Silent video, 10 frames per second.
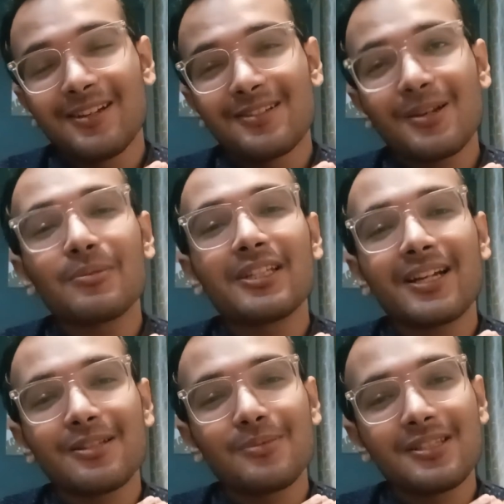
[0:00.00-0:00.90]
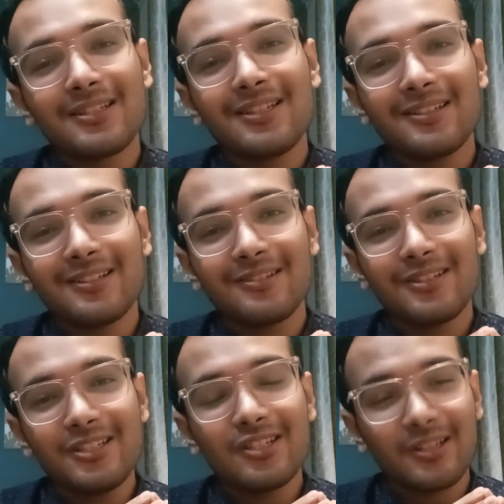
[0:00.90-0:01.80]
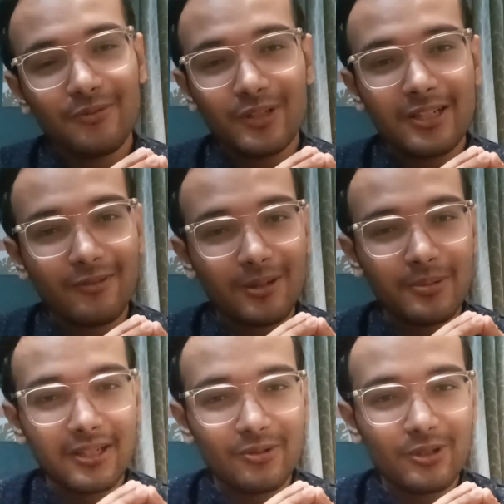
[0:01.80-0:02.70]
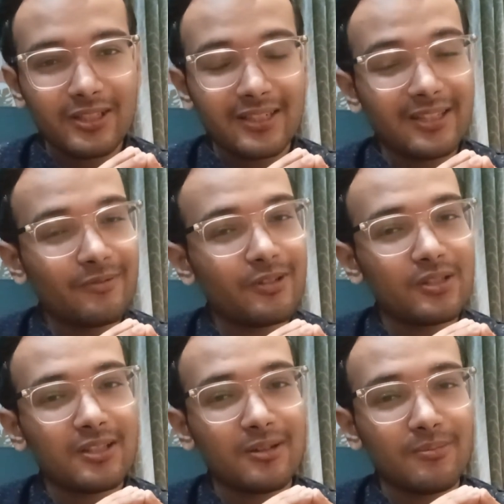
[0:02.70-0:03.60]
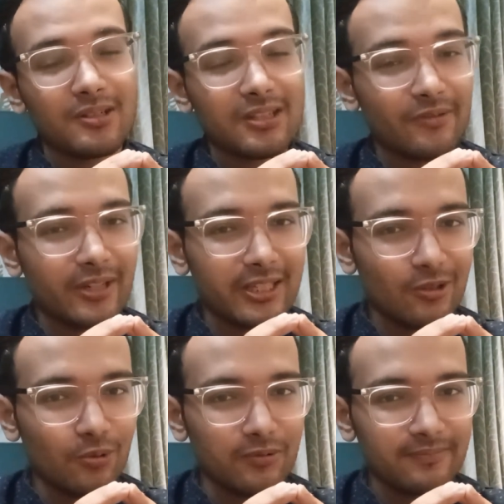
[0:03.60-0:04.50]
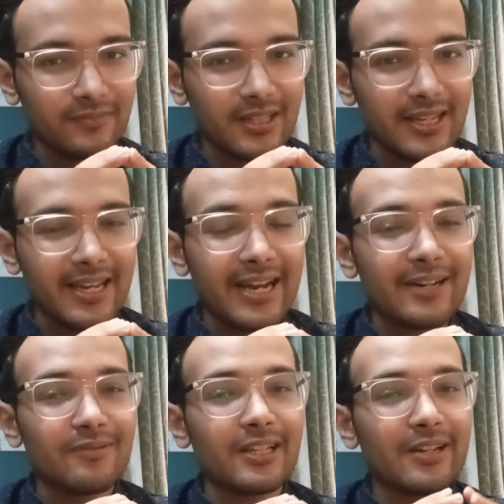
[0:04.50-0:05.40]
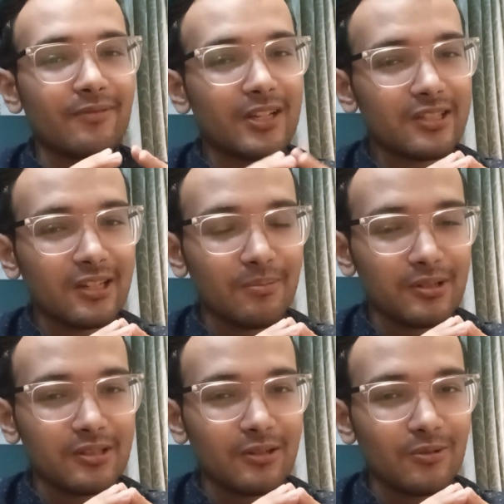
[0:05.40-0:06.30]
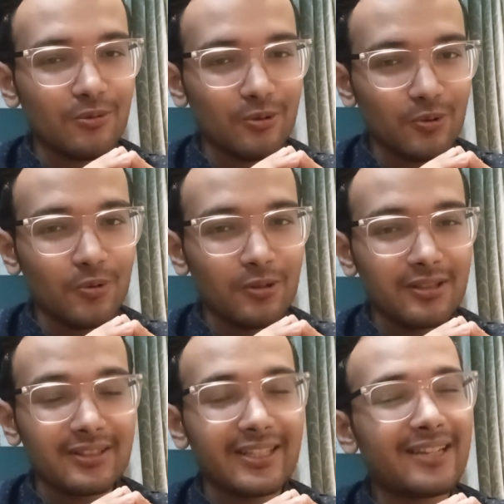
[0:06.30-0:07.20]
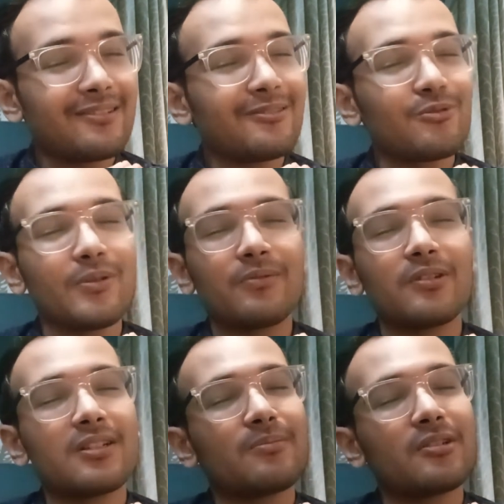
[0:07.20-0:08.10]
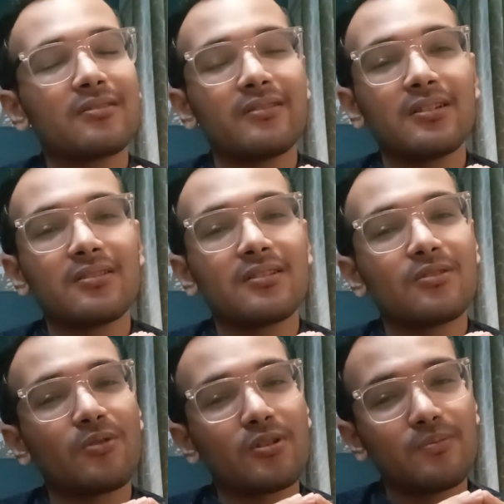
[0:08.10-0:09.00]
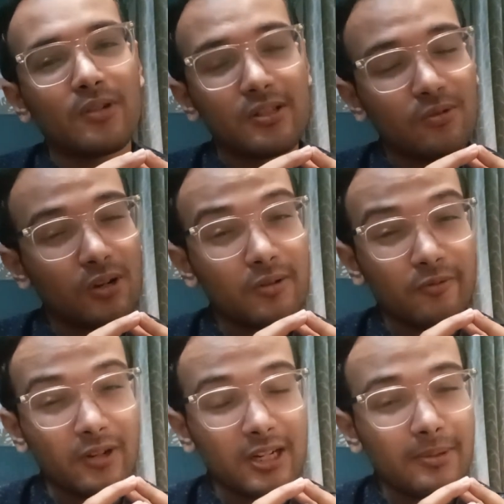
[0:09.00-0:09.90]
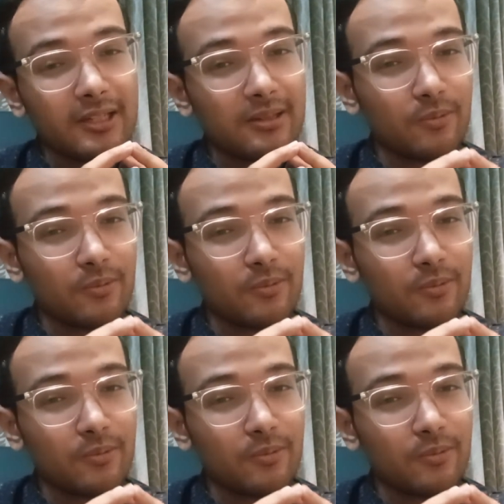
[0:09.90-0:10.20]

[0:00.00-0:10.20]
something that has been seen in each and every developed country, that the inflation numbers are very low. And if the inflation numbers are low, then 12-13% returns is not fundamentally